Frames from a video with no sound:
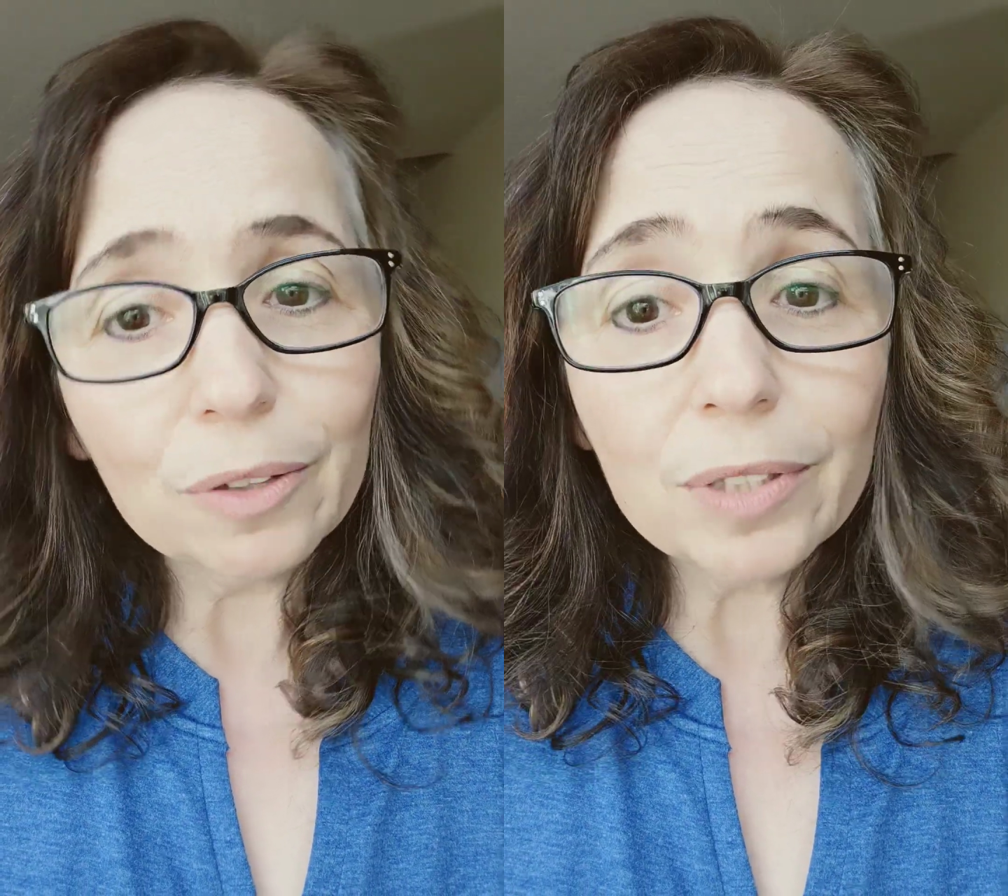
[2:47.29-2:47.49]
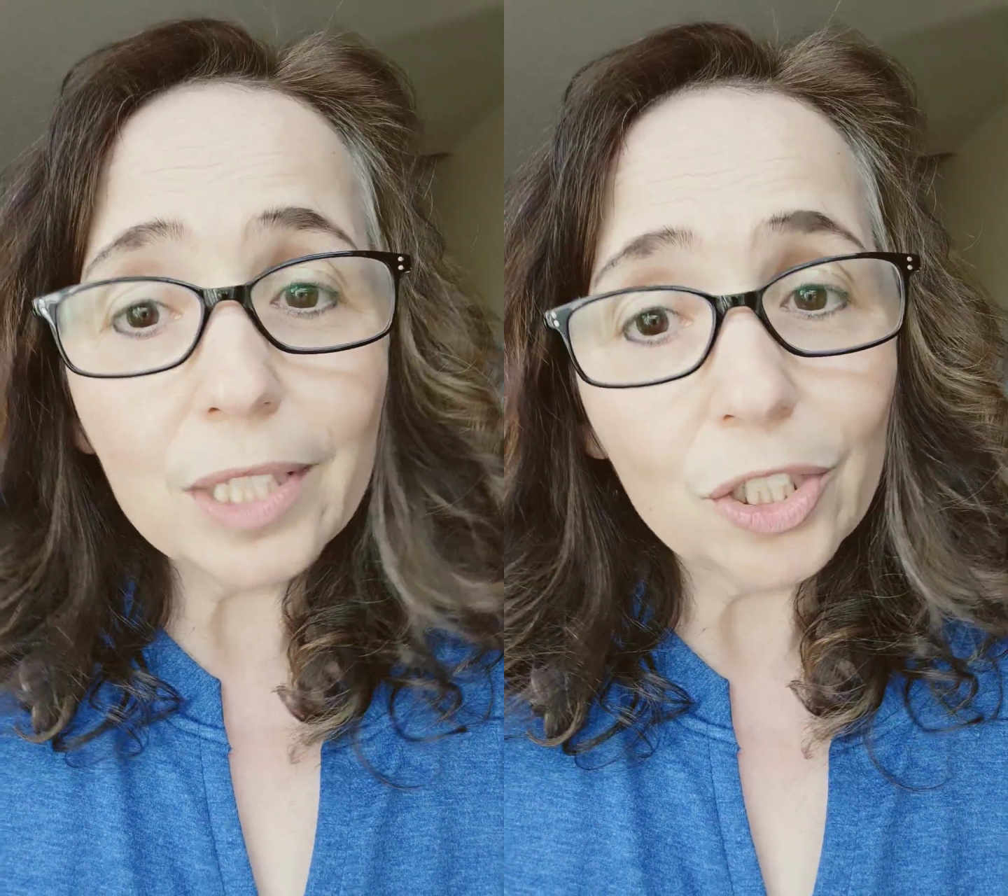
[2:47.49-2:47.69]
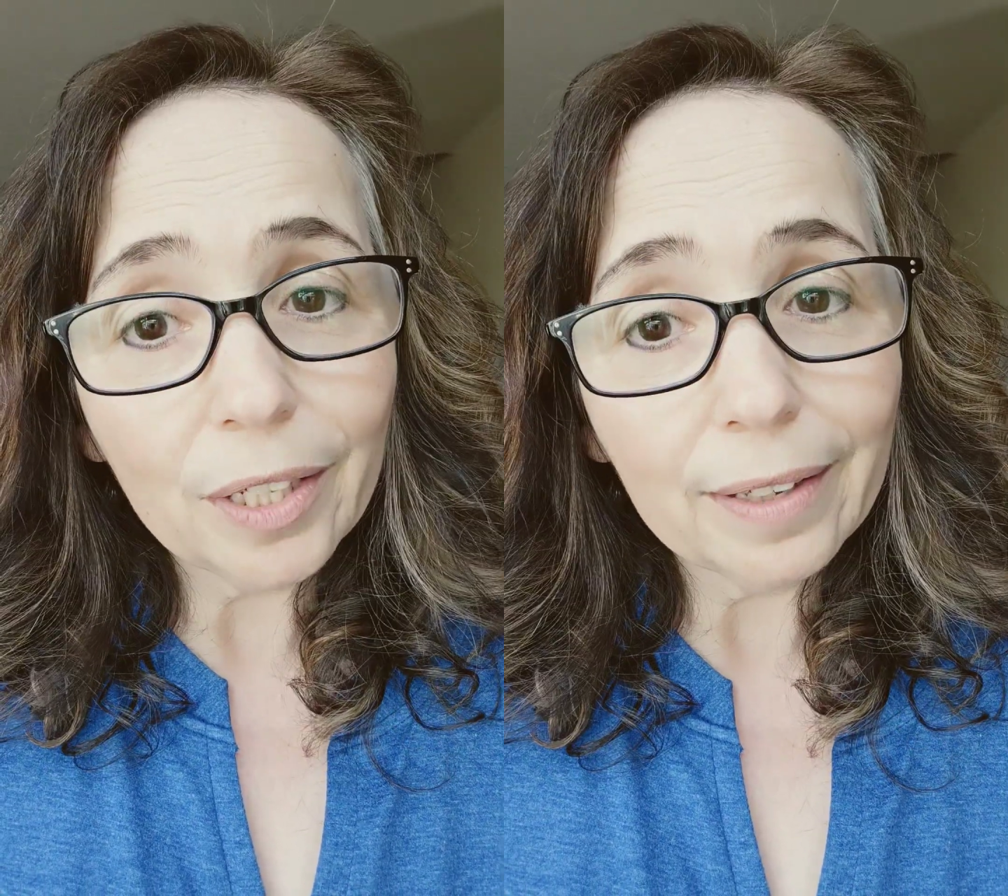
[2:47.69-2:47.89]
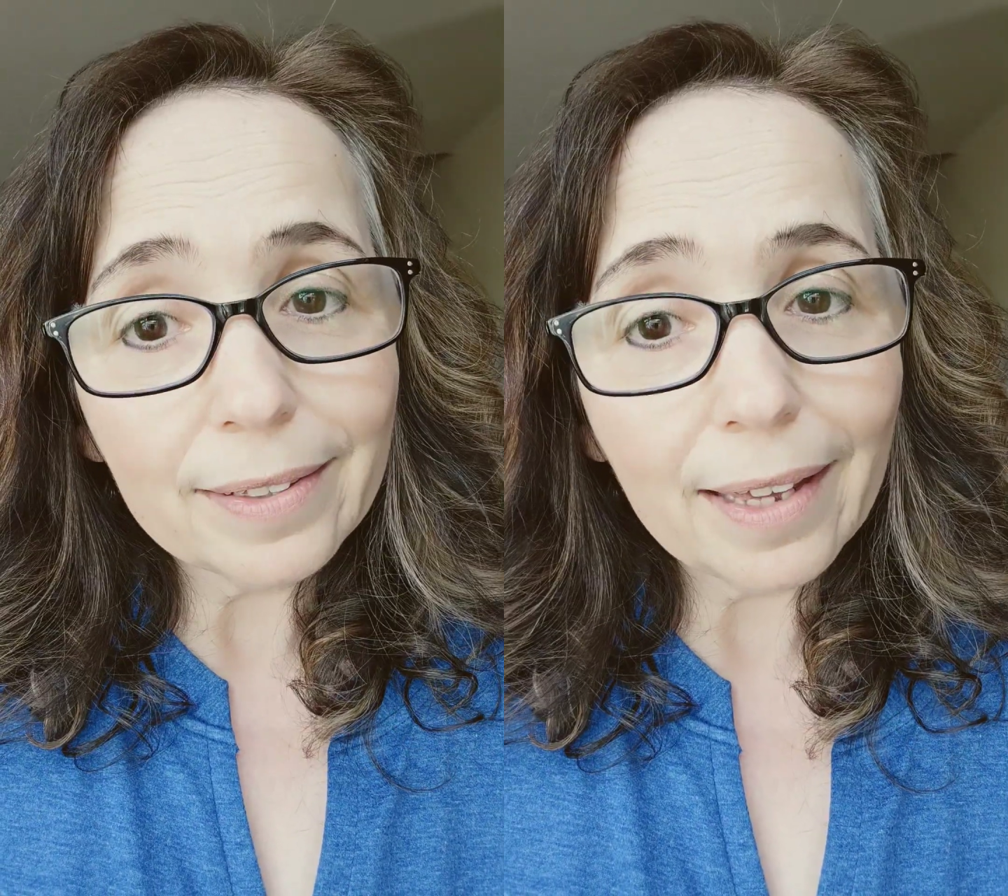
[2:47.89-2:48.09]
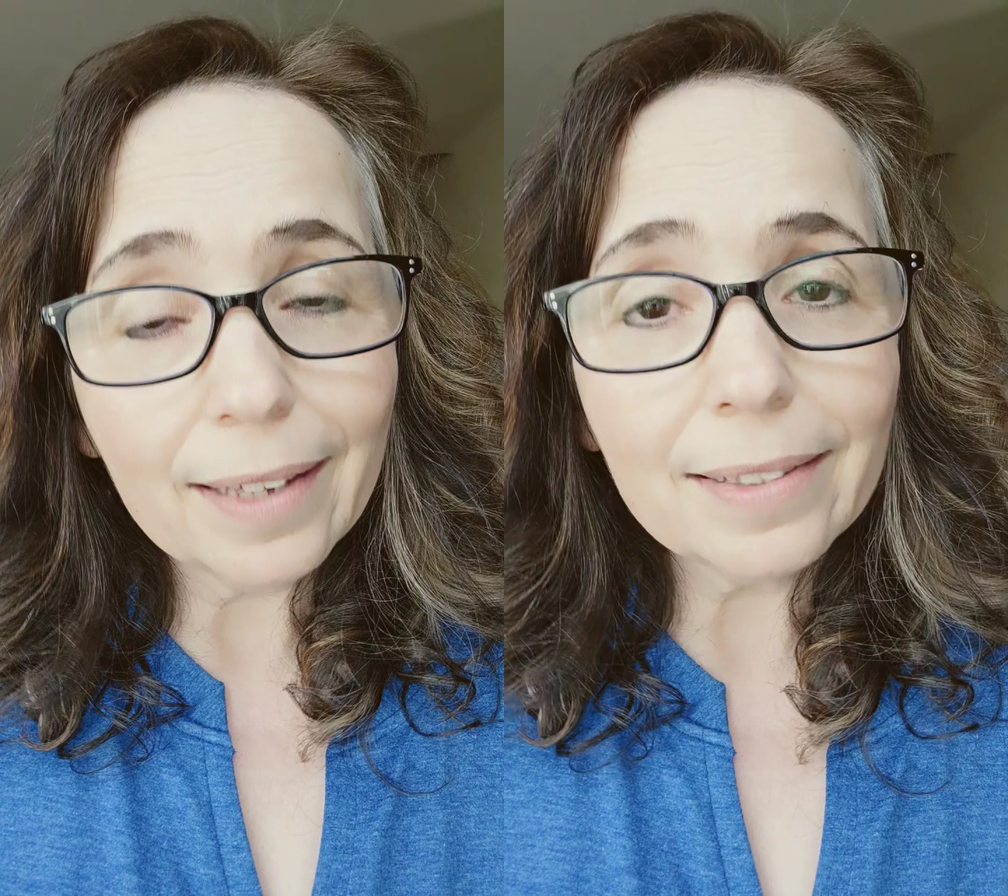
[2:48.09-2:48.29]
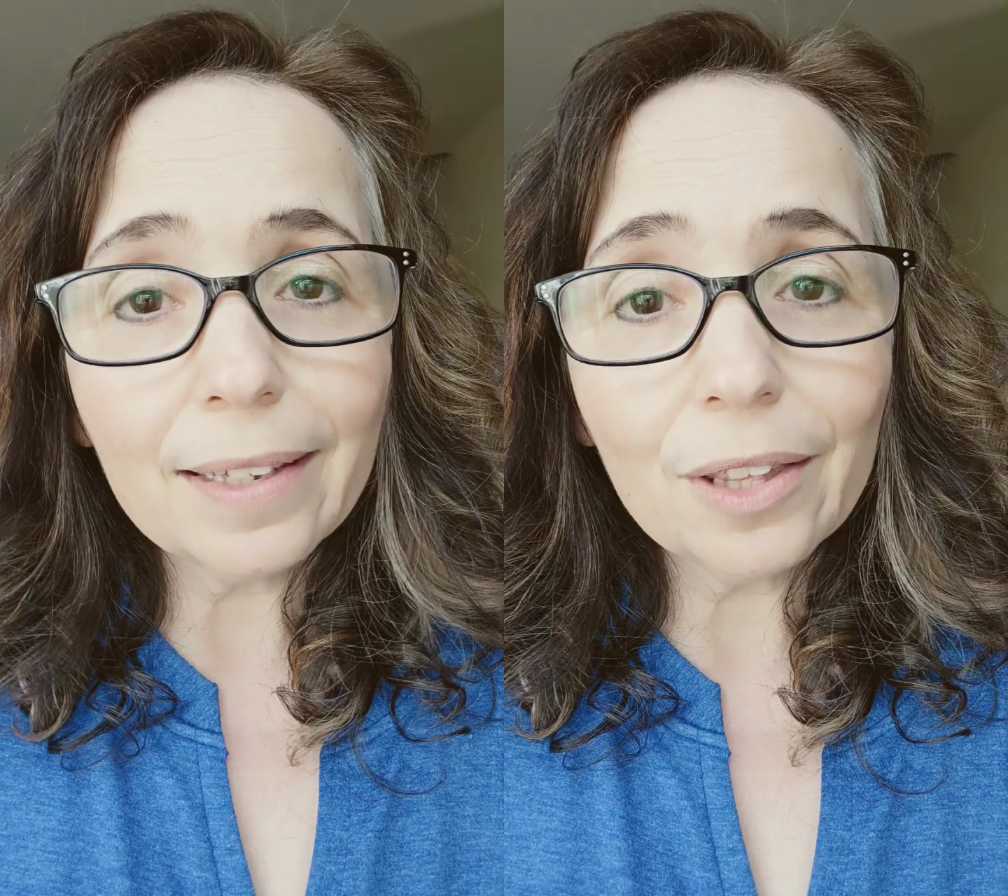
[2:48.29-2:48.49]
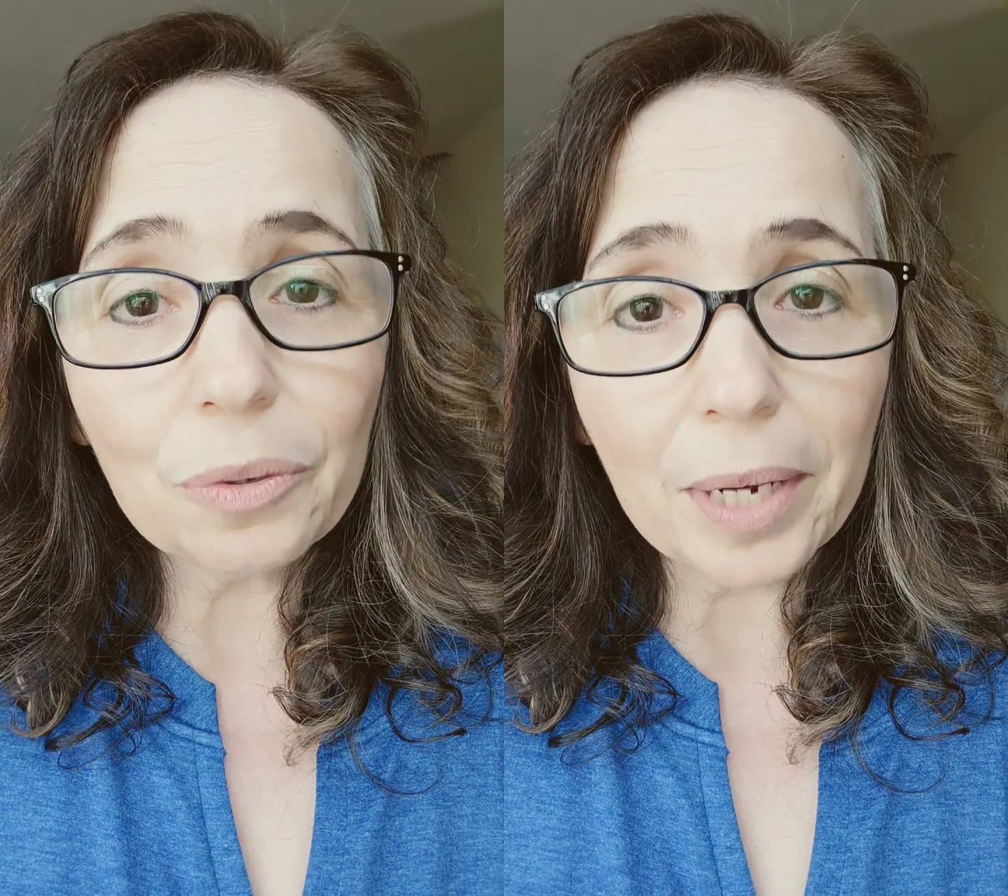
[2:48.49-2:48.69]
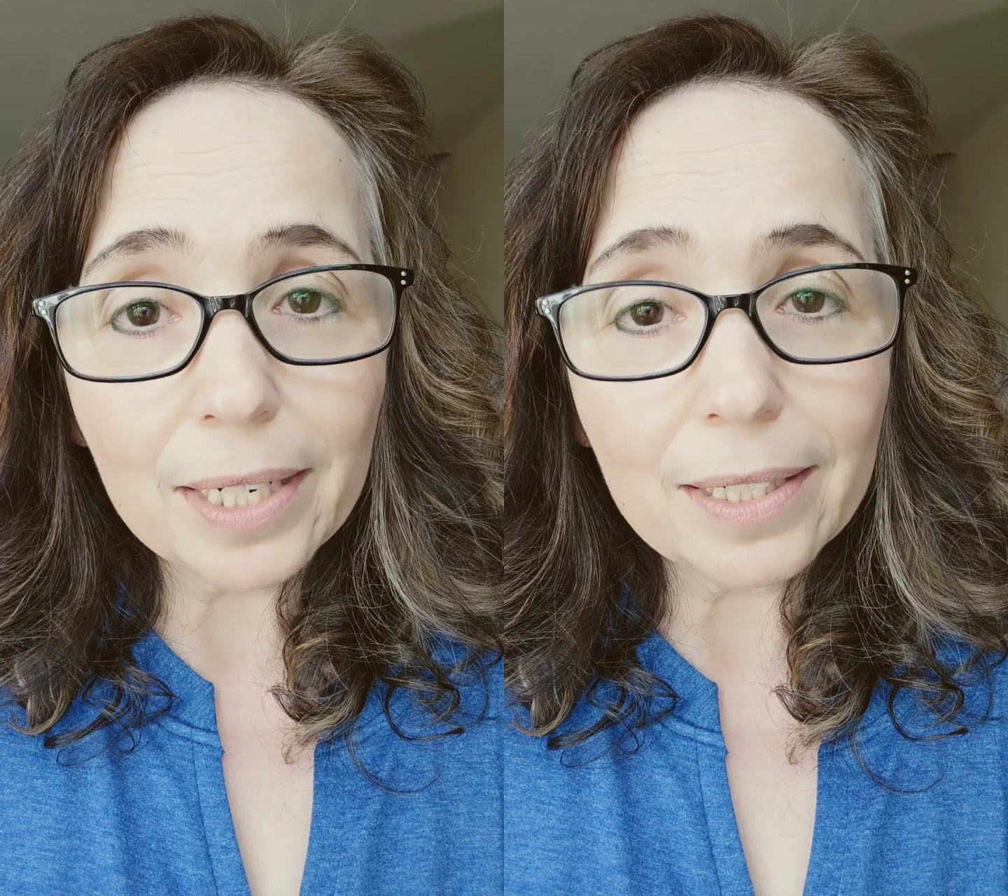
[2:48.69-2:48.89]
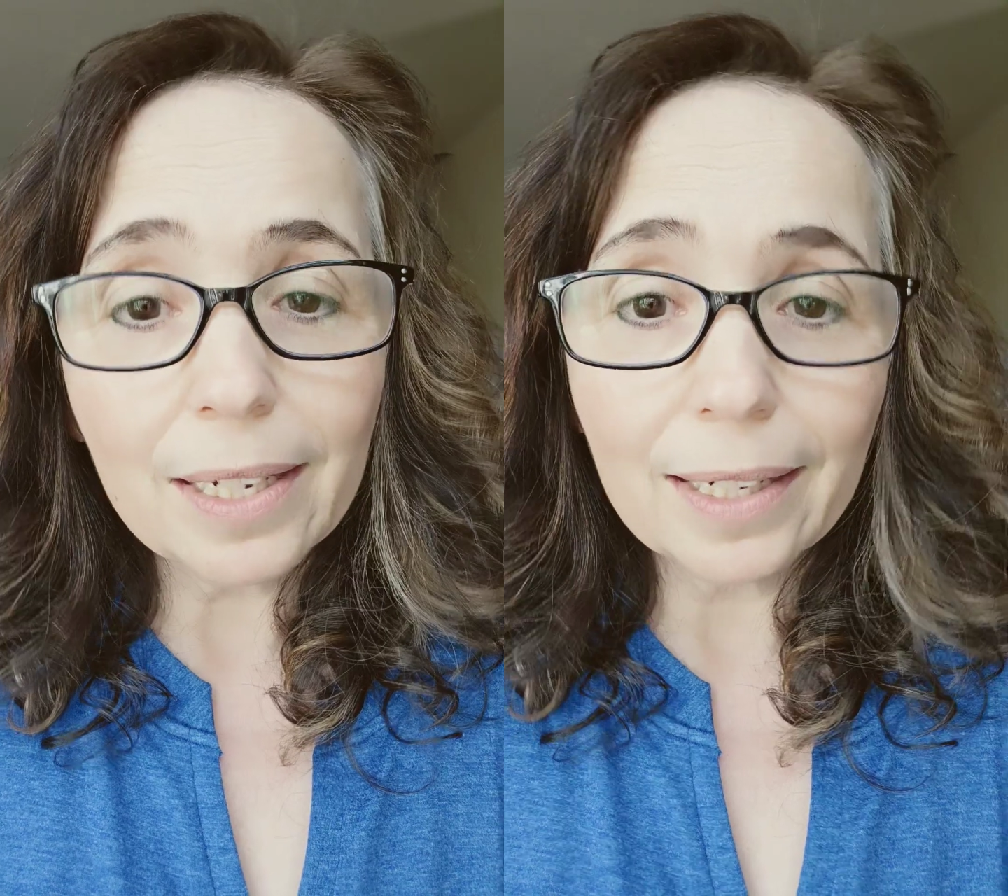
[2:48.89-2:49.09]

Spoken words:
those seashells as a threat